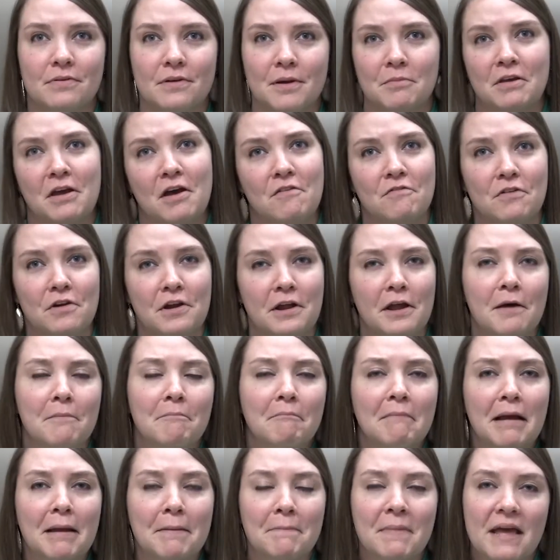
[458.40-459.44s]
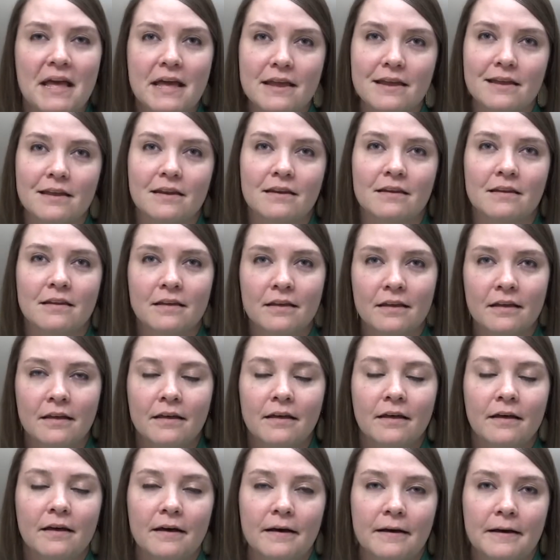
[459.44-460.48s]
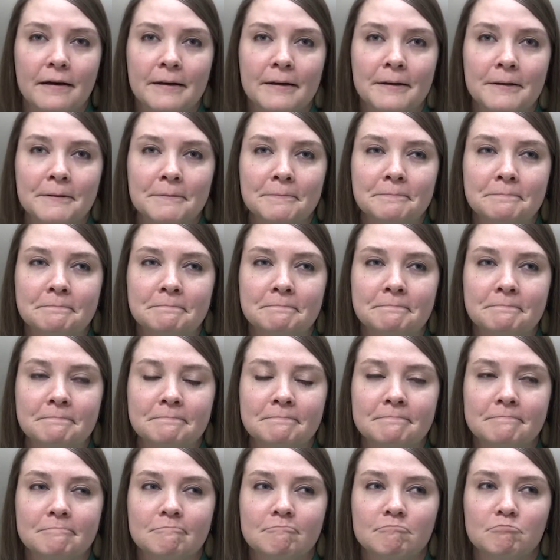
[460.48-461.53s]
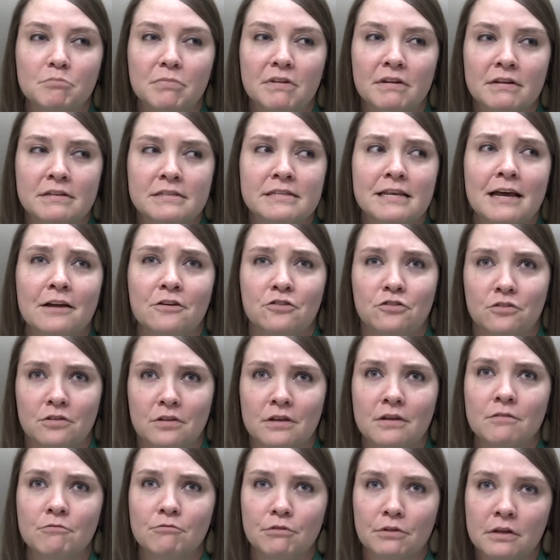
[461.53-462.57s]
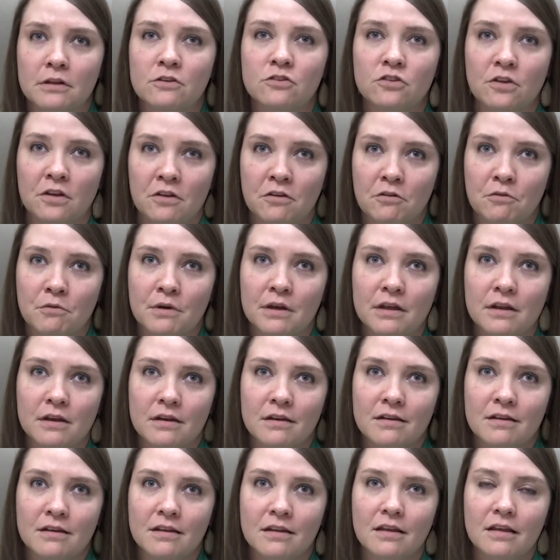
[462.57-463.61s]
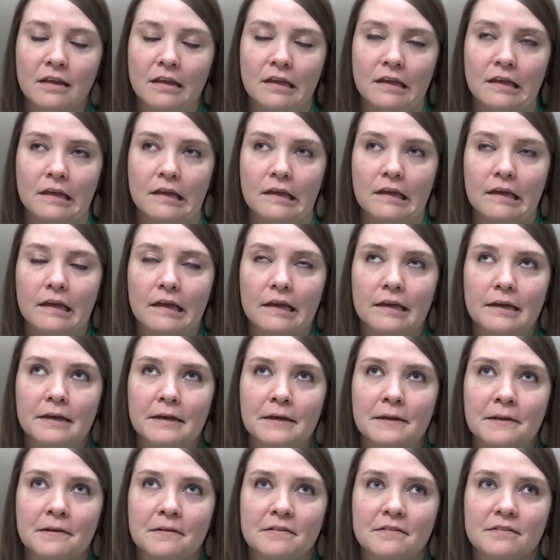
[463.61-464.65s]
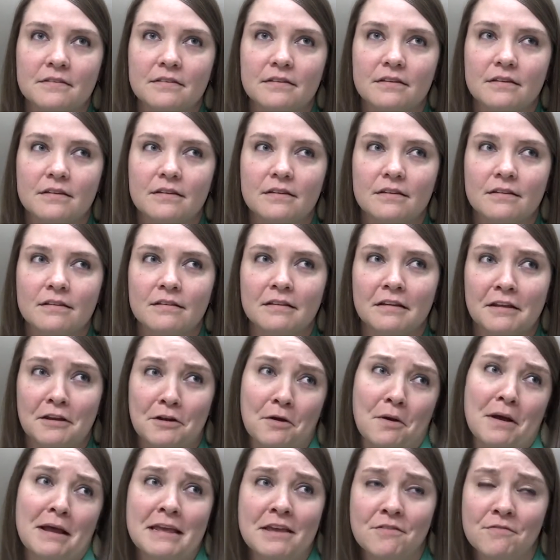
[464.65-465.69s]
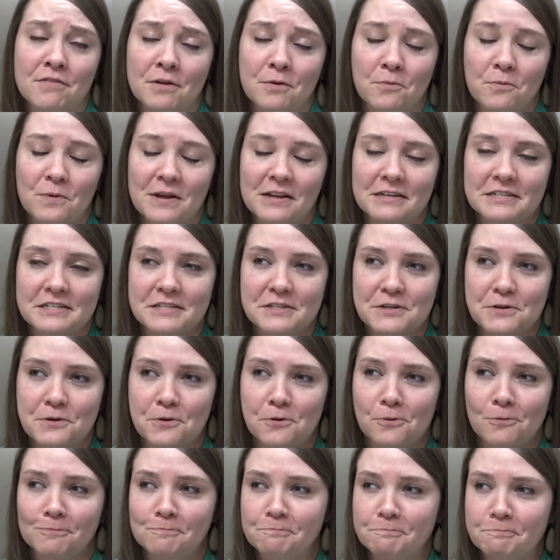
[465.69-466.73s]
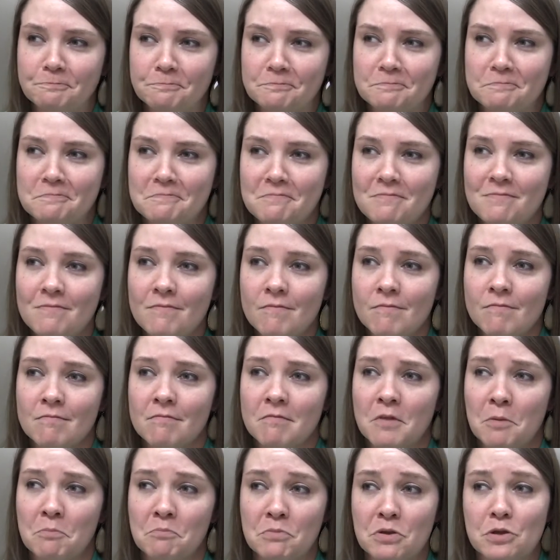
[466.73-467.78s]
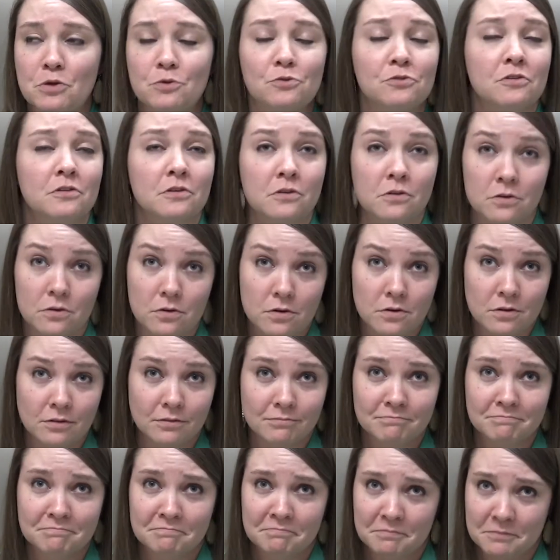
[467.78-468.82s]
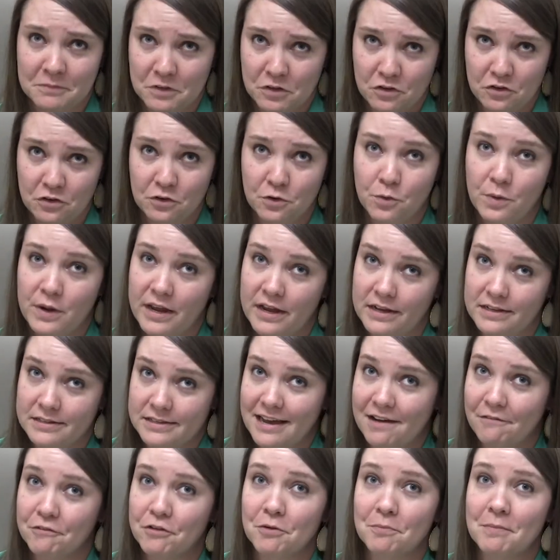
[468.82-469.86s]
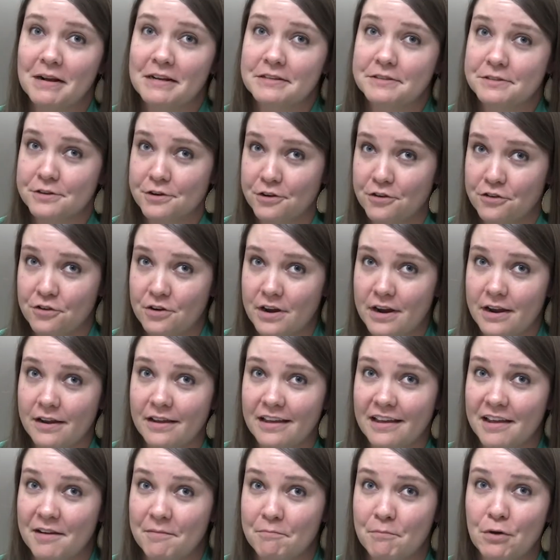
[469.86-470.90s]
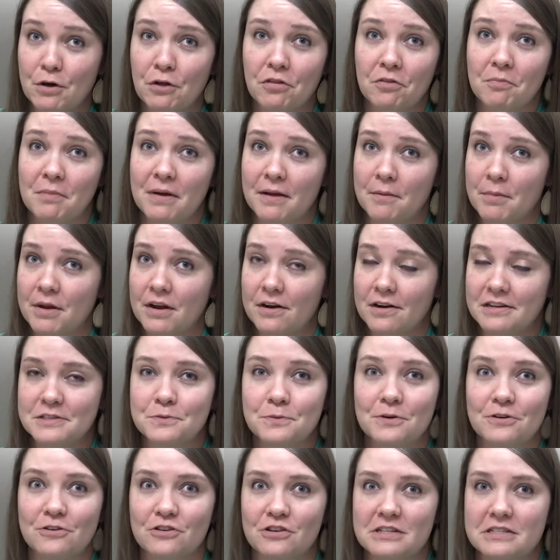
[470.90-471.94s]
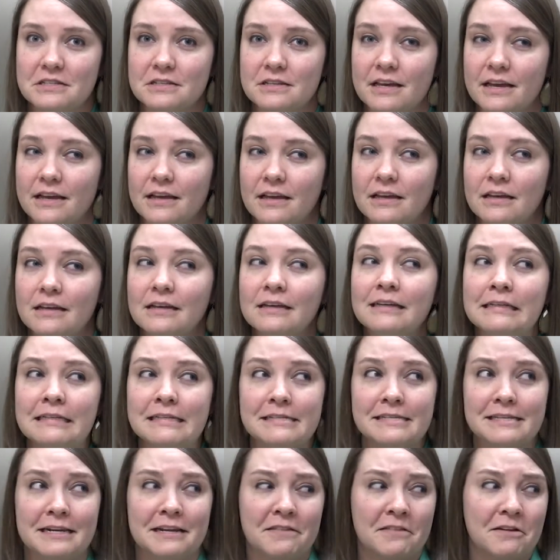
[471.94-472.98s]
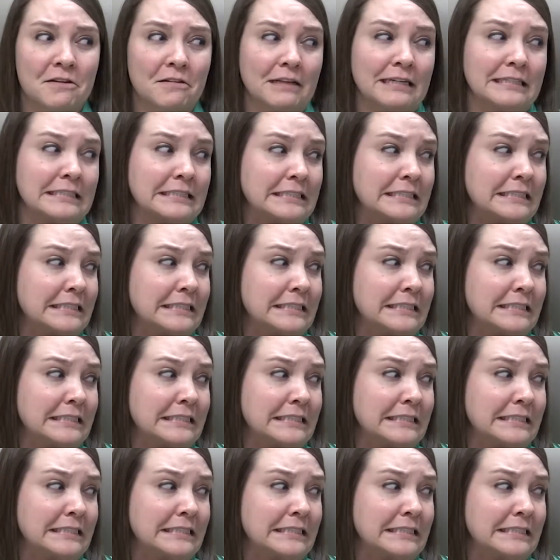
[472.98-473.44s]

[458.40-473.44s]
covering up my pain, but it's actually really genuine. And, you know, I even went to a musical 2 weeks after my surgery, and both my parents were just like sitting there like,